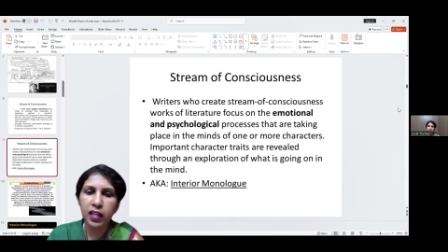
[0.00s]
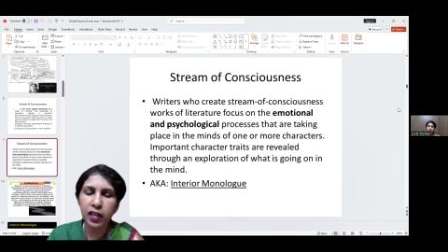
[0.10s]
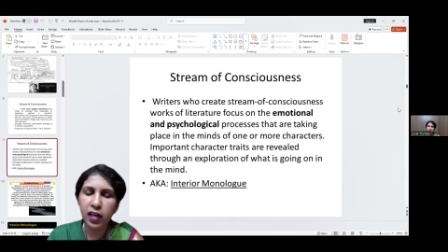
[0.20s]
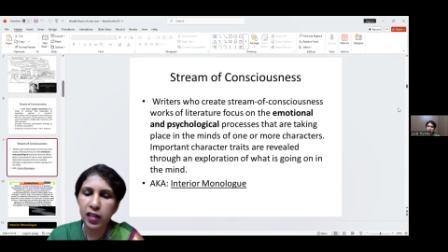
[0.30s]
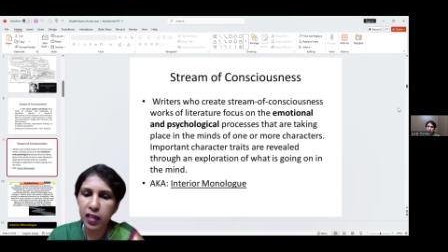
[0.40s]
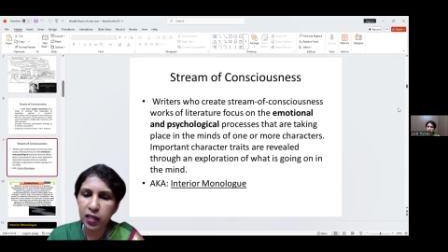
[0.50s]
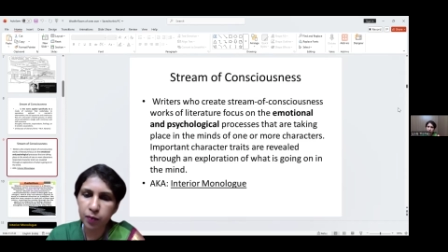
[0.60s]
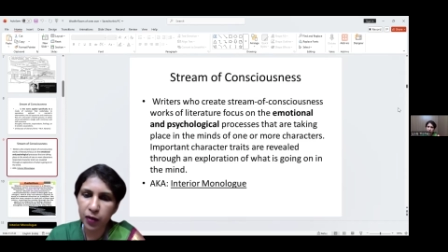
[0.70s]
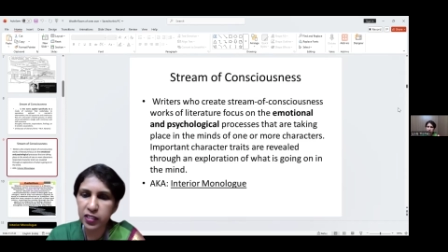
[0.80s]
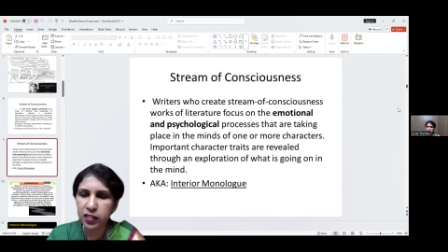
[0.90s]
that are
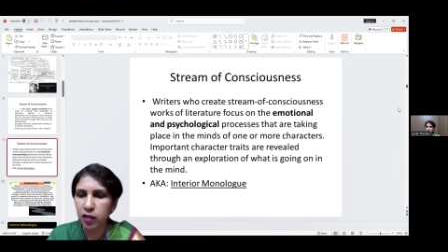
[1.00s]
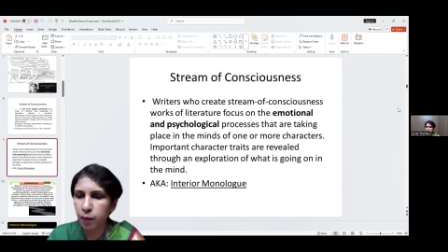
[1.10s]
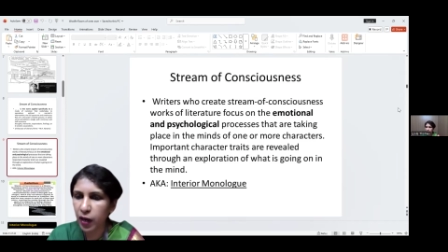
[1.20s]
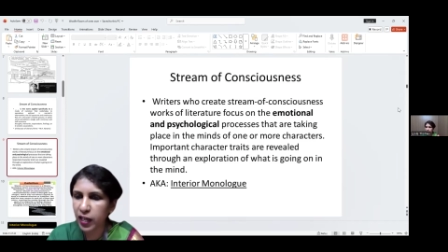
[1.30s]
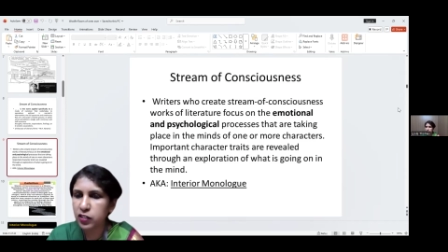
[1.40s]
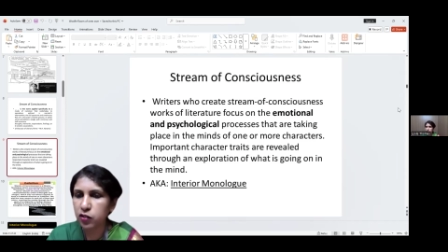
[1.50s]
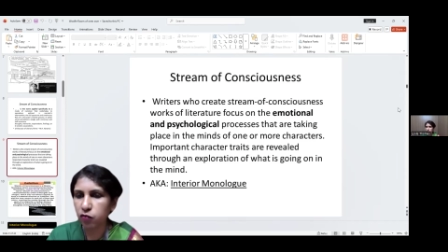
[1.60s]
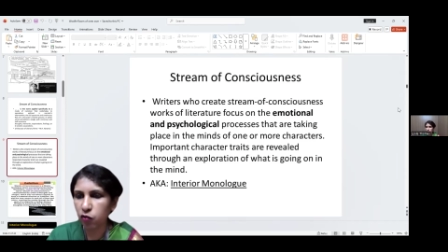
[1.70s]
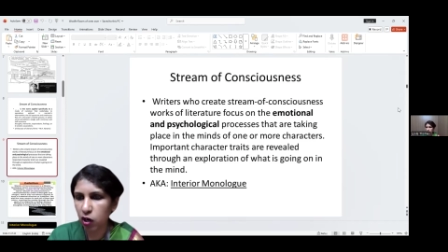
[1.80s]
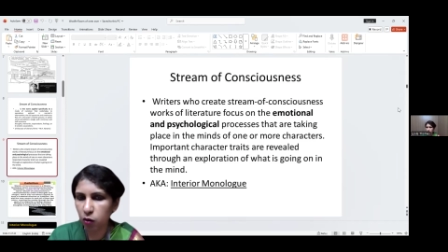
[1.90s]
taking place in the minds
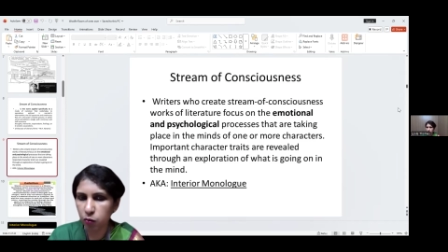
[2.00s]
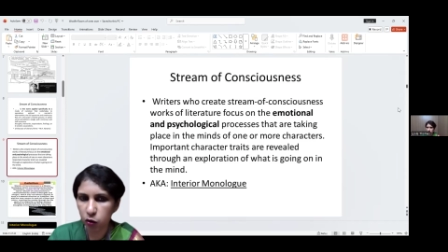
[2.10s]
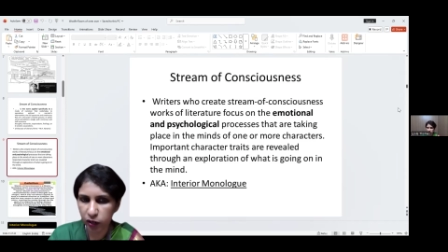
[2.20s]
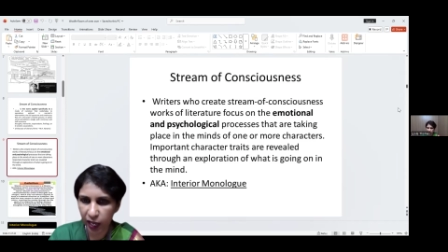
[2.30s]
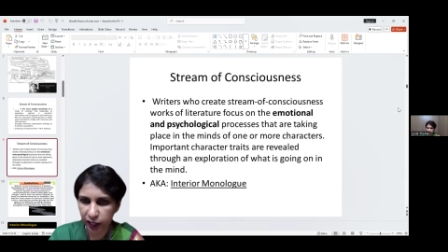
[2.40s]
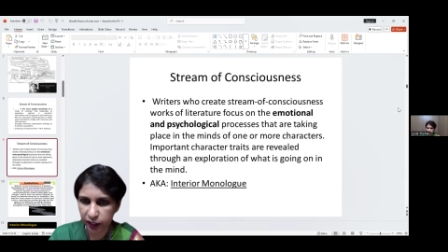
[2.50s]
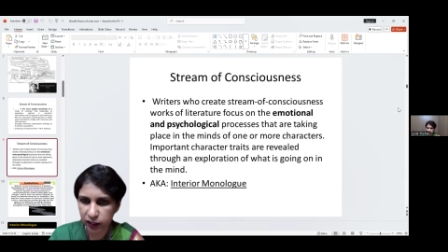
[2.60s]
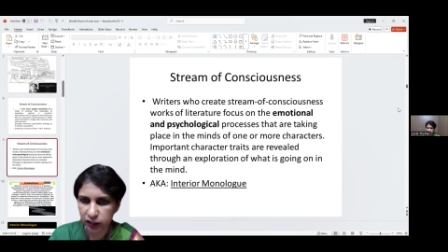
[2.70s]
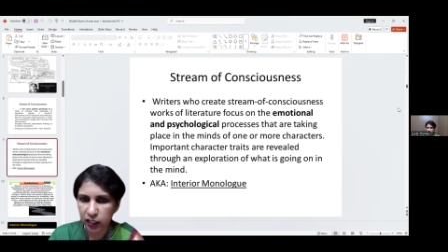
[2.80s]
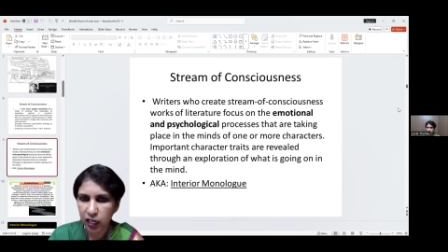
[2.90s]
of one or more
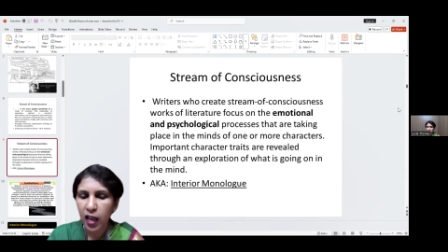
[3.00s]
characters.